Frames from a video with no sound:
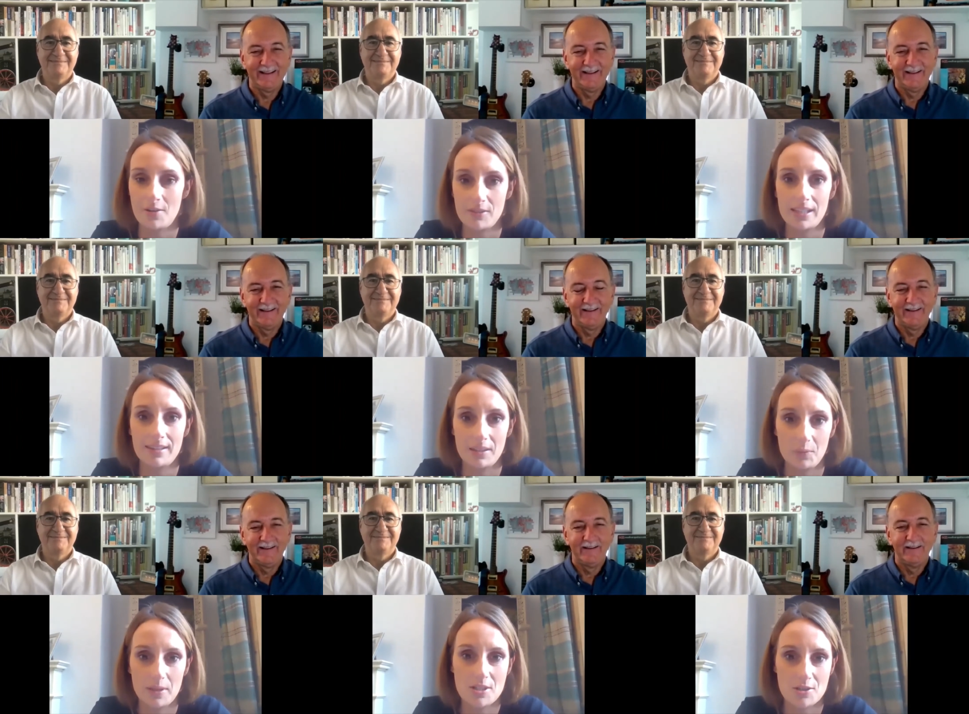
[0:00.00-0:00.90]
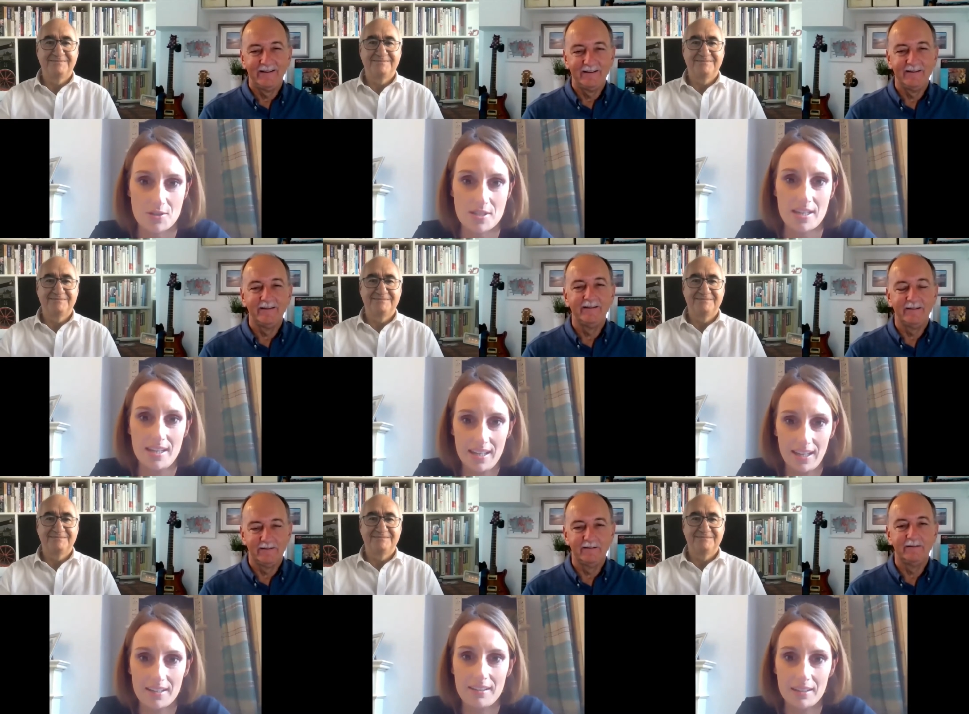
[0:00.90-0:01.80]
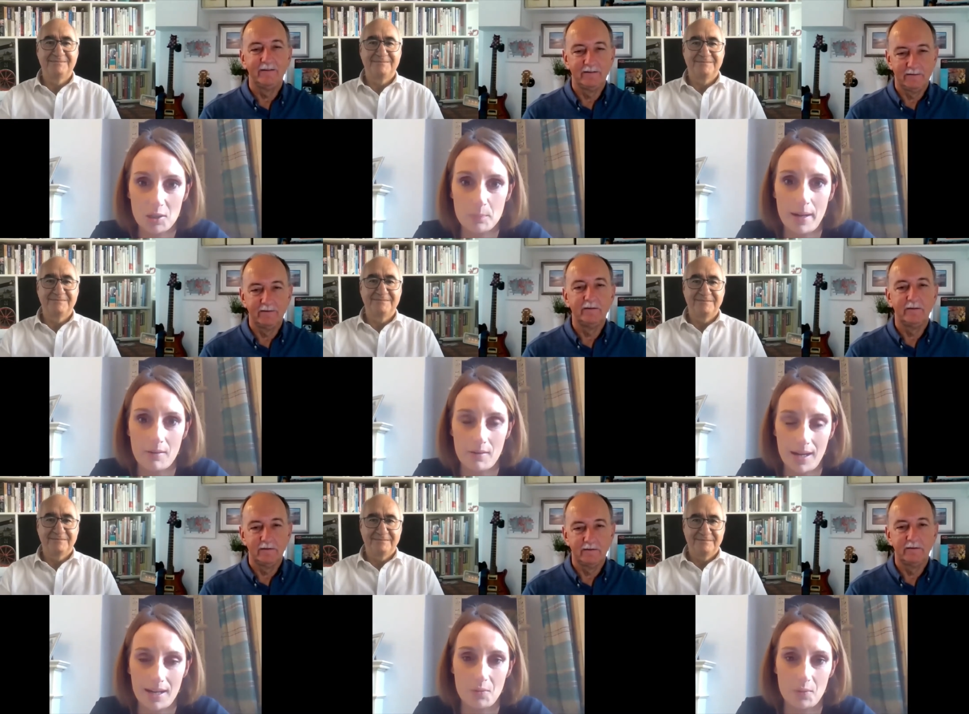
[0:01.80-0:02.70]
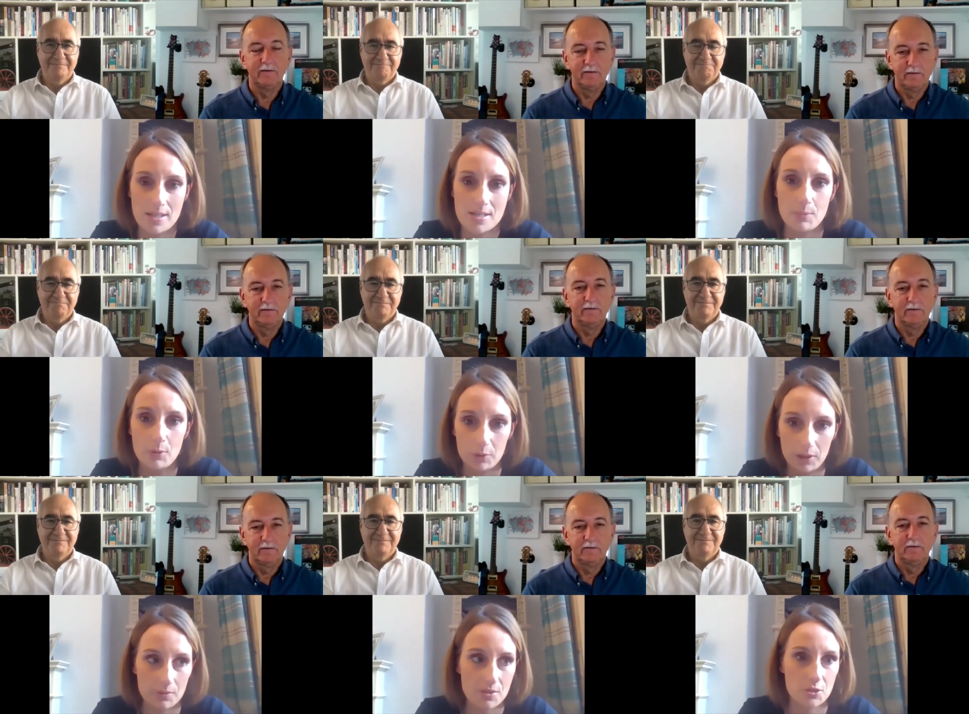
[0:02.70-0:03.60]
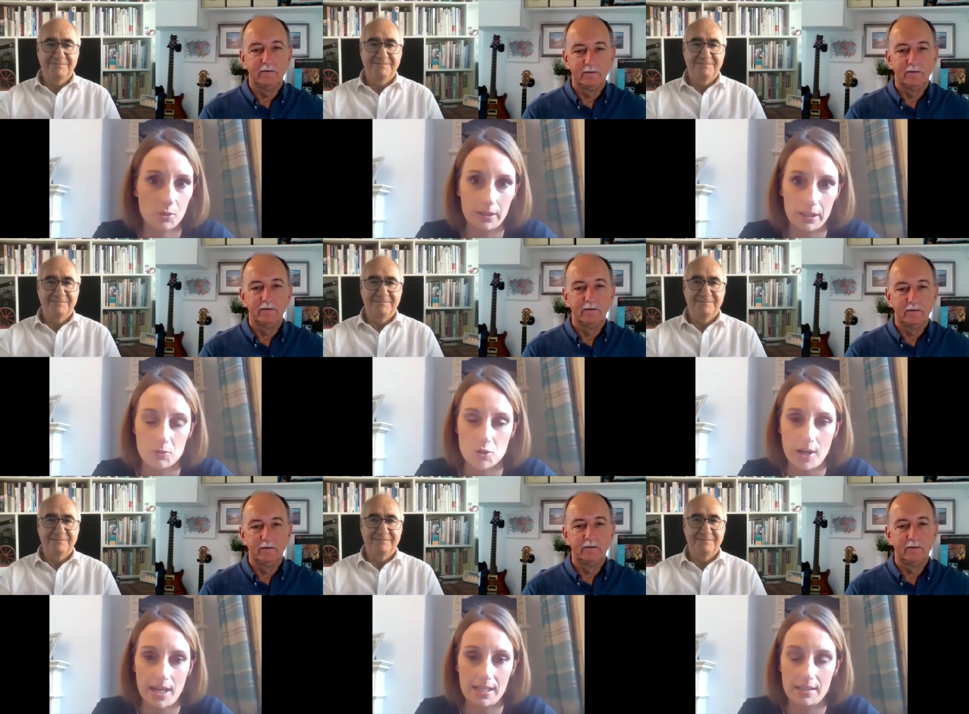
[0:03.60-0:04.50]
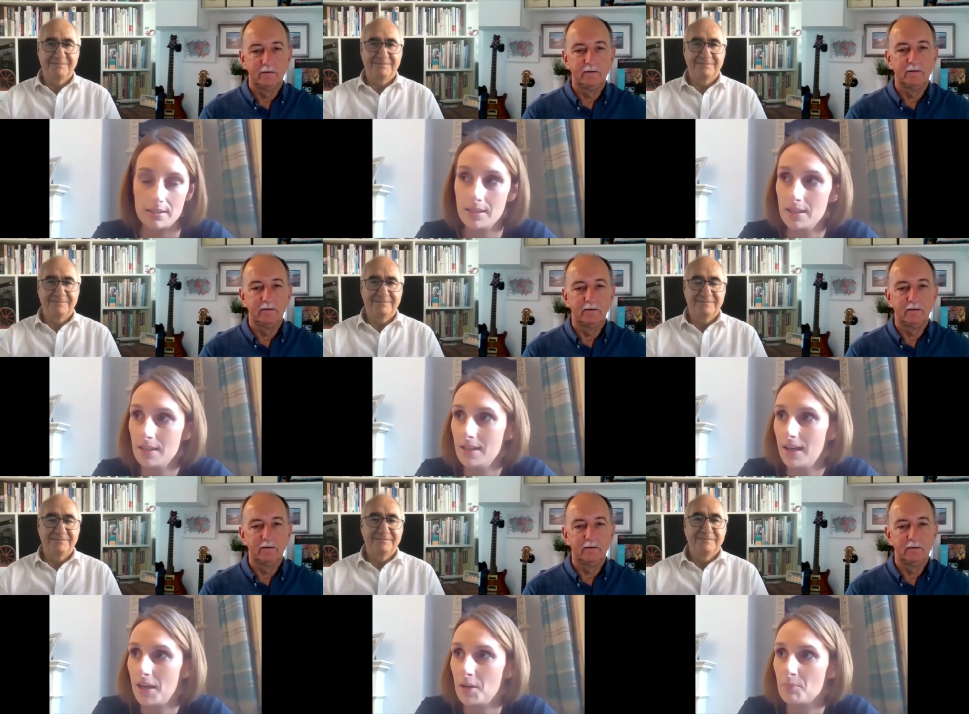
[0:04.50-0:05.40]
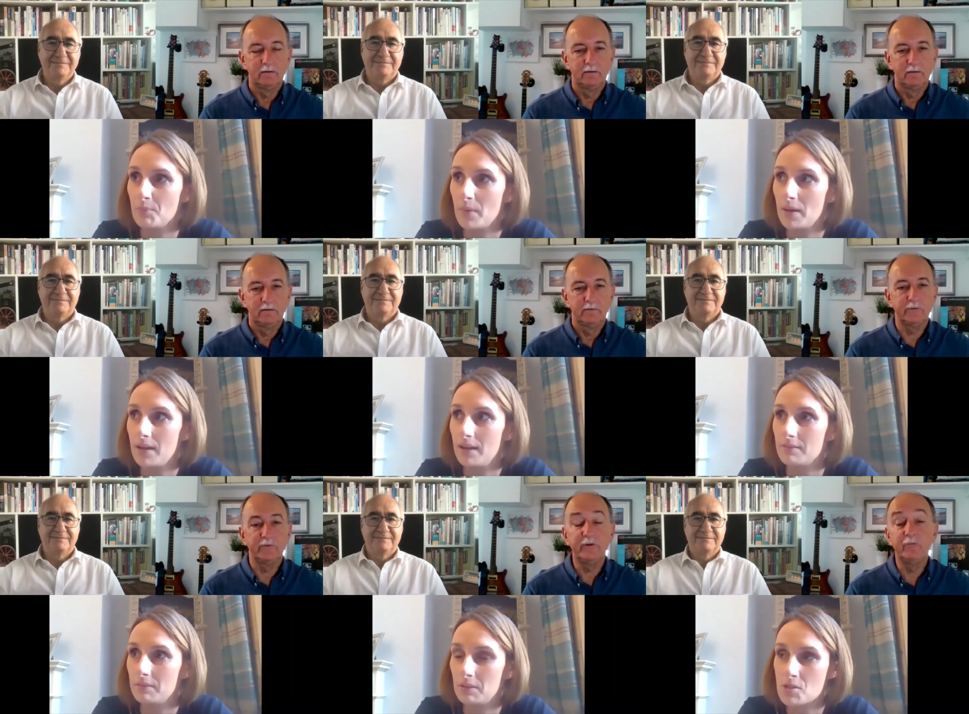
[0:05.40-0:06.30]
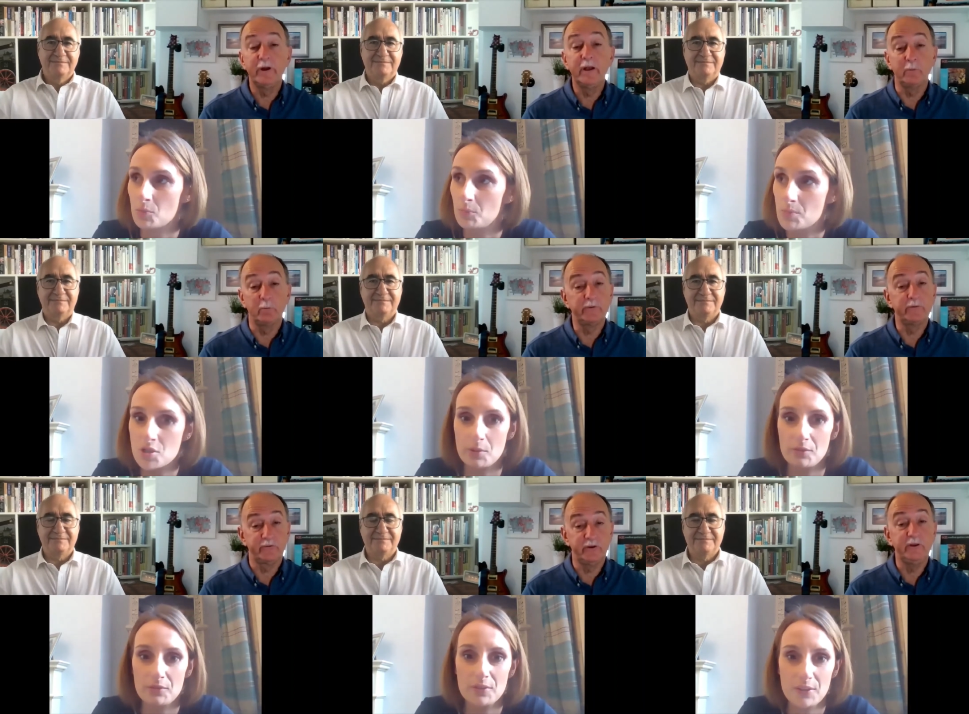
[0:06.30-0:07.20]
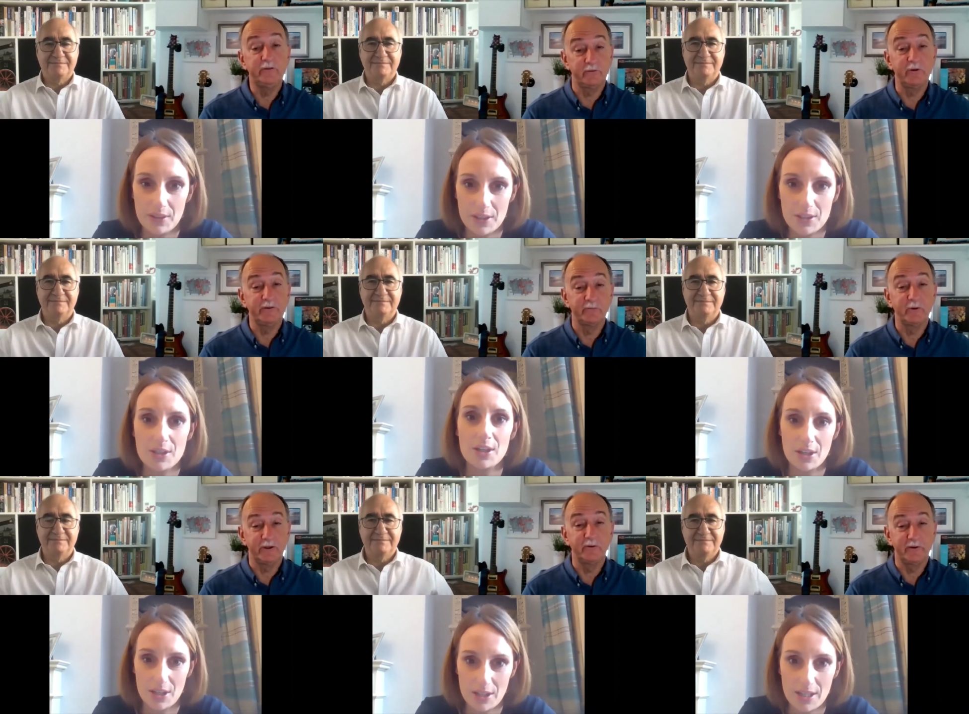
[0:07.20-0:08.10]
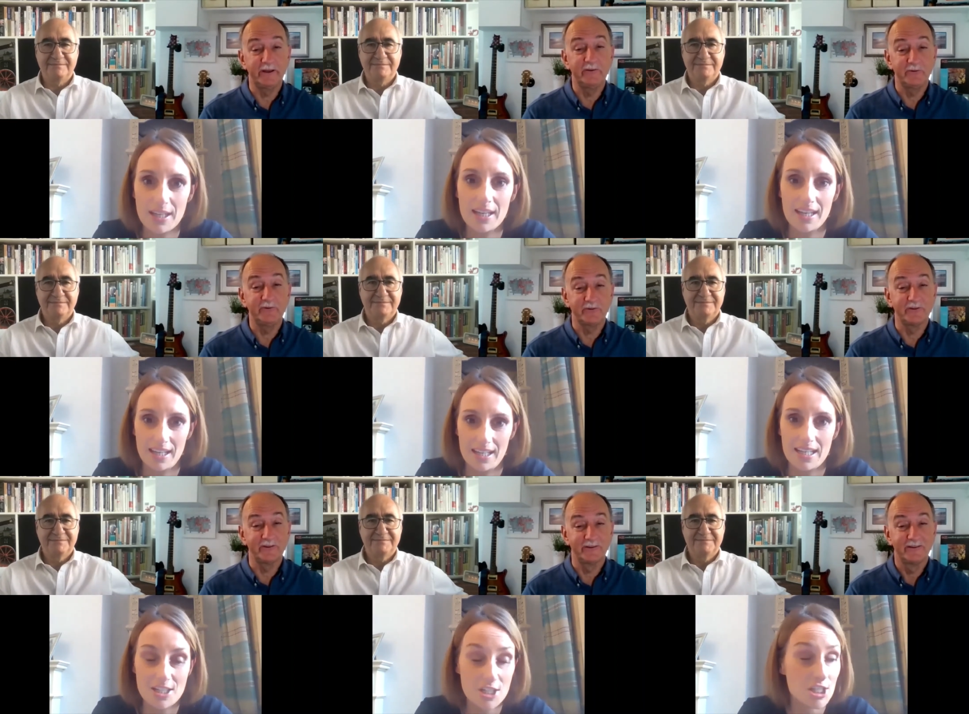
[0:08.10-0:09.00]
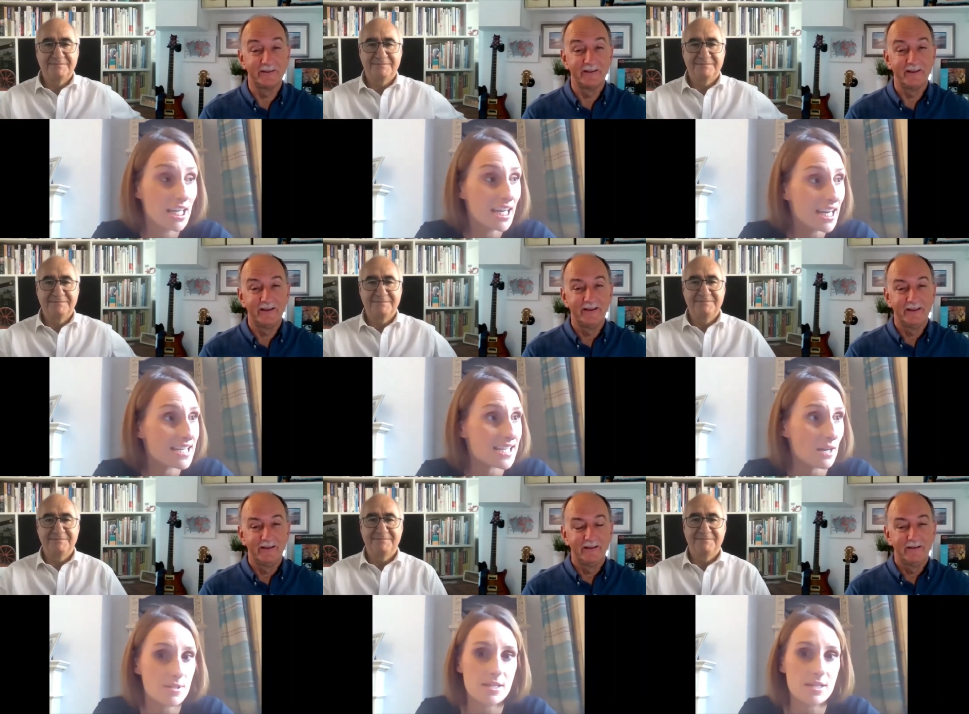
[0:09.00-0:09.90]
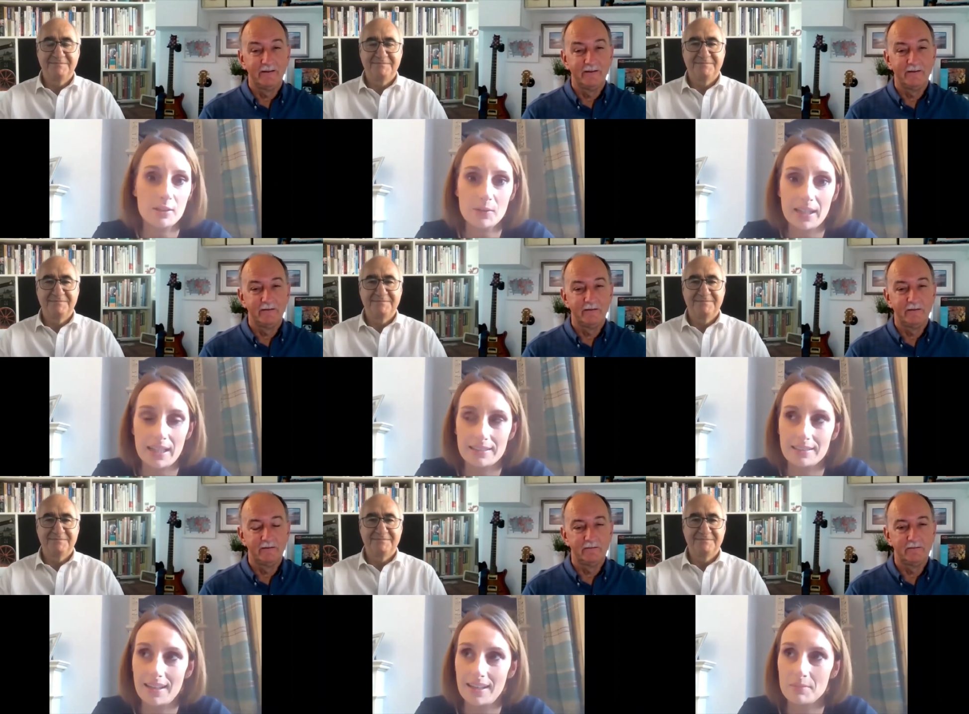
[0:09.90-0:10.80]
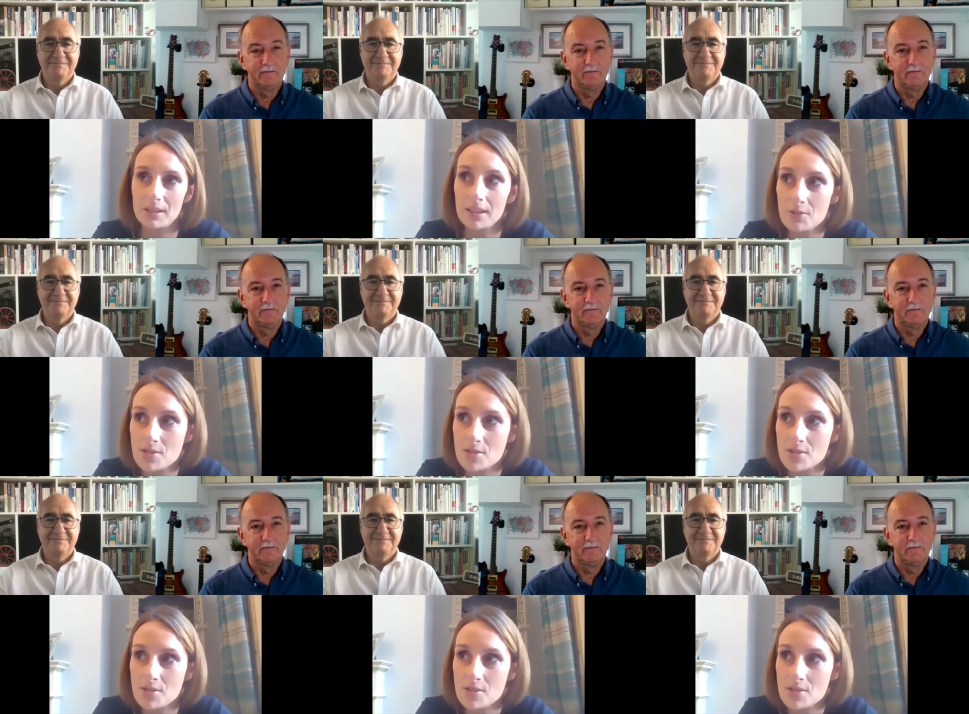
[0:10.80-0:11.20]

Speaker 1: know, I really think we should kind of think about how we support you onto your clinical training and um,
Speaker 2: so she really was, she's the reason why you're here, isn't she?
Speaker 1: She is, absolutely. And um, clinical